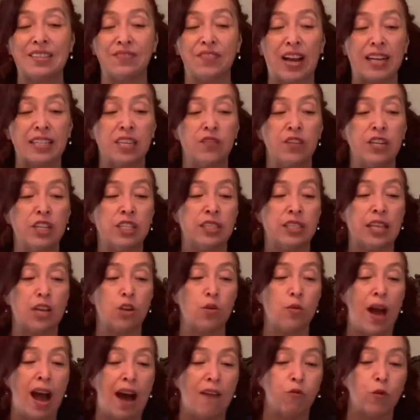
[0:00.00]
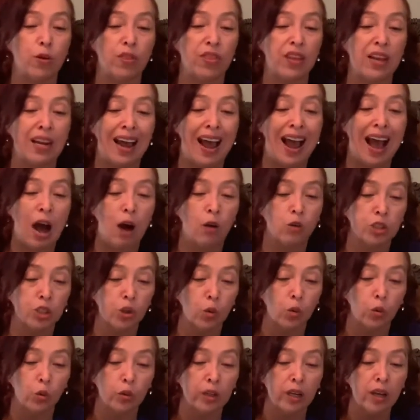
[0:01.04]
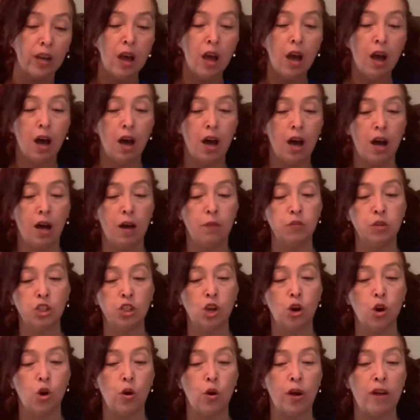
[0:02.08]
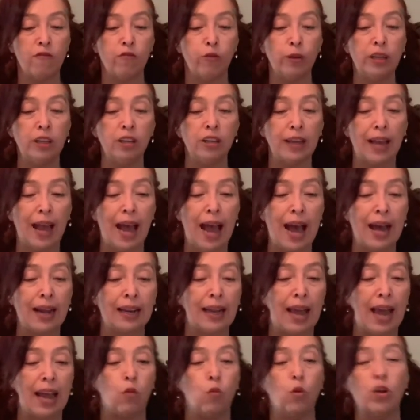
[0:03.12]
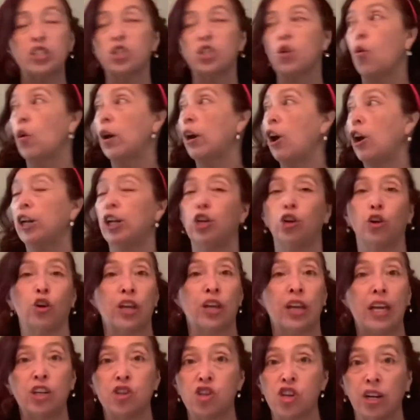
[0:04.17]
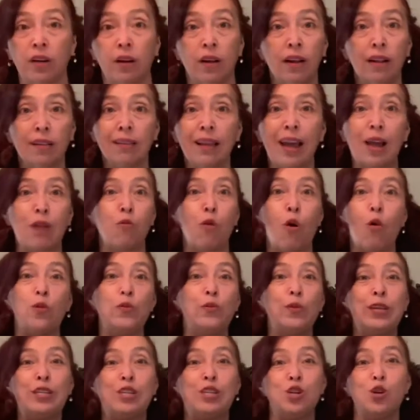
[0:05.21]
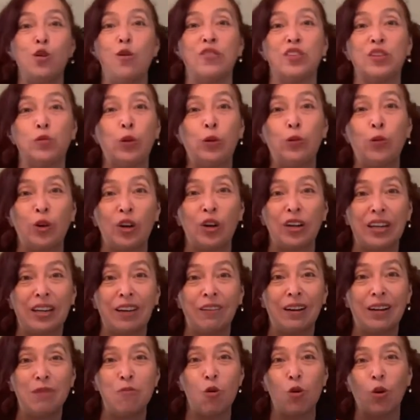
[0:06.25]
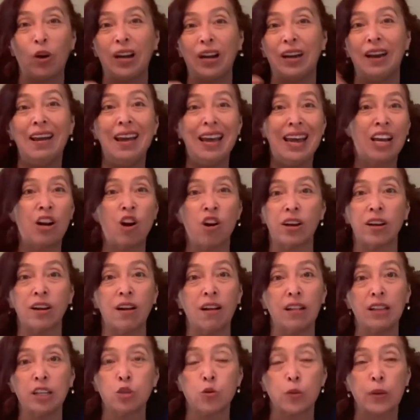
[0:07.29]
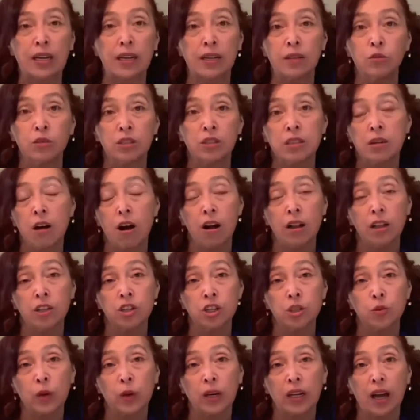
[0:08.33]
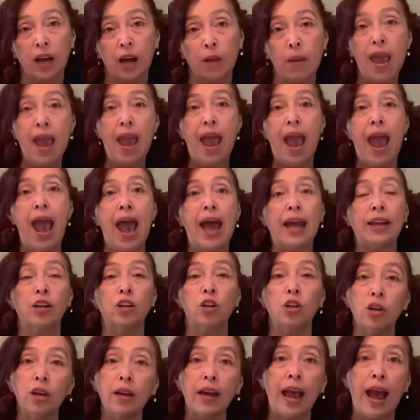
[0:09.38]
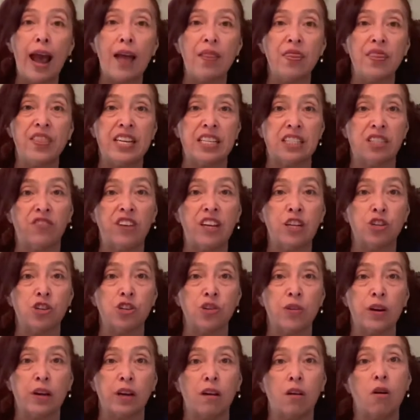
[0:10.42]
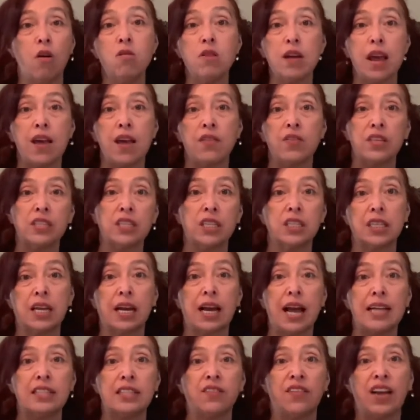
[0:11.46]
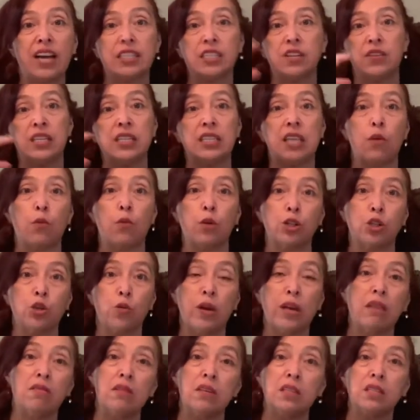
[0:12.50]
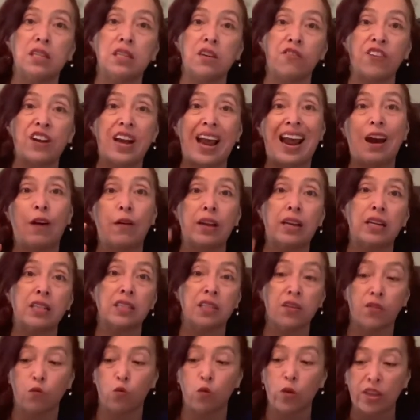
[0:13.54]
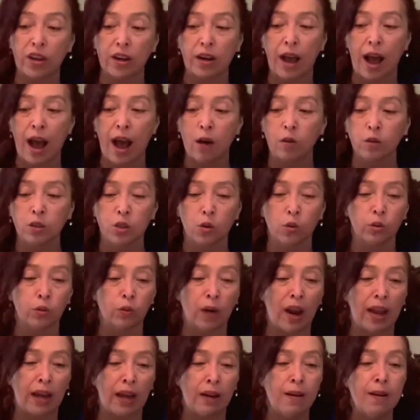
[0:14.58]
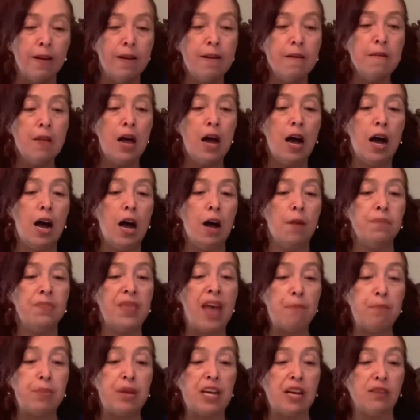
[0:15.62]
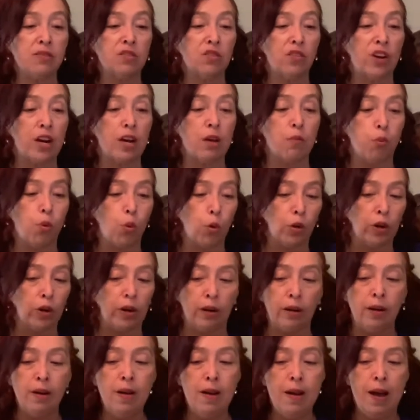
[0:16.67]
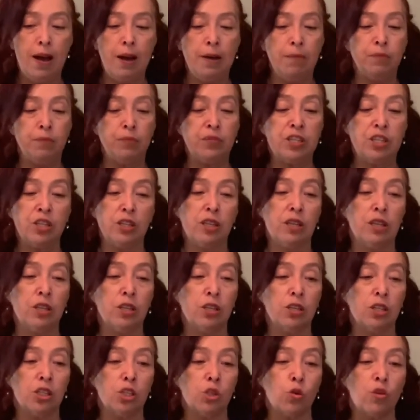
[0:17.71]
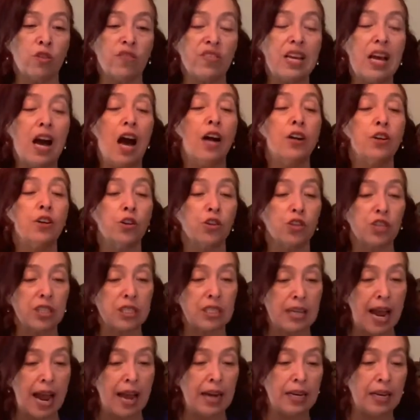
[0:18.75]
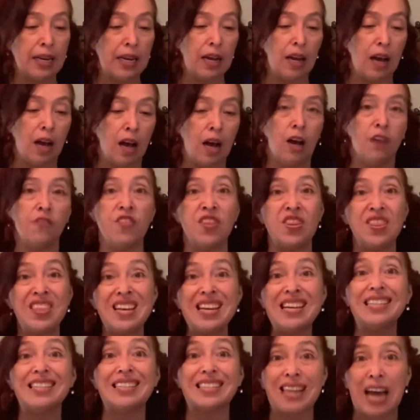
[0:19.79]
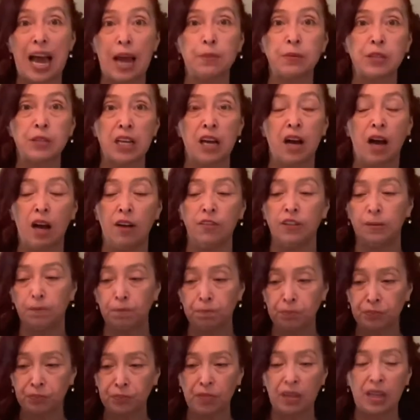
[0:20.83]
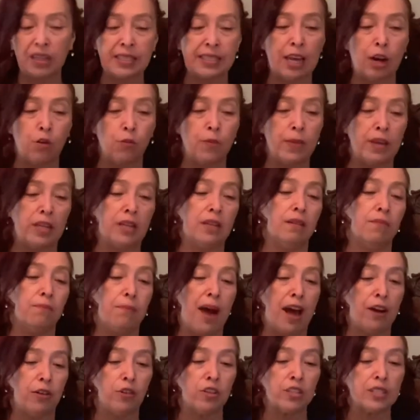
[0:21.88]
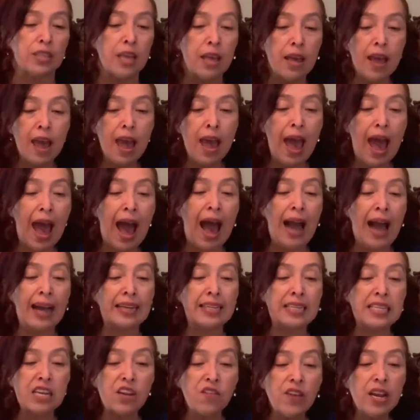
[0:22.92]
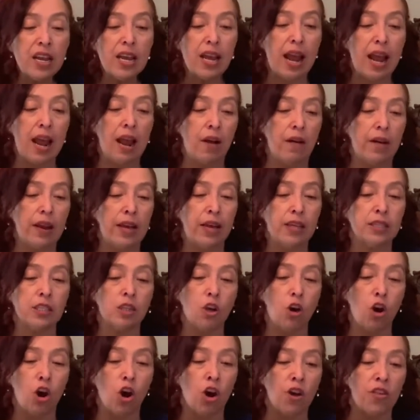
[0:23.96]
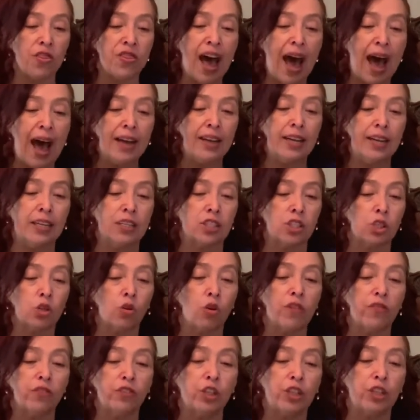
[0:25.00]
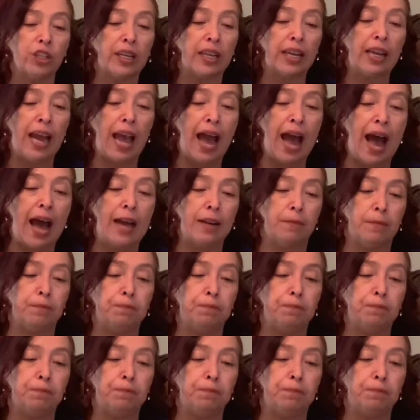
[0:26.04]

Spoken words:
activities that you have within a household. So if we look at like what's going on in your kitchen, like what would we do if we weren't here anymore and an archaeologist would come and look at this feature and go, okay, this is the kinds of activities they were doing in these different areas of within a household, right? That becomes very important to sort of the understanding of these types of settlement patterns. Activity areas are that. It's sort of looking at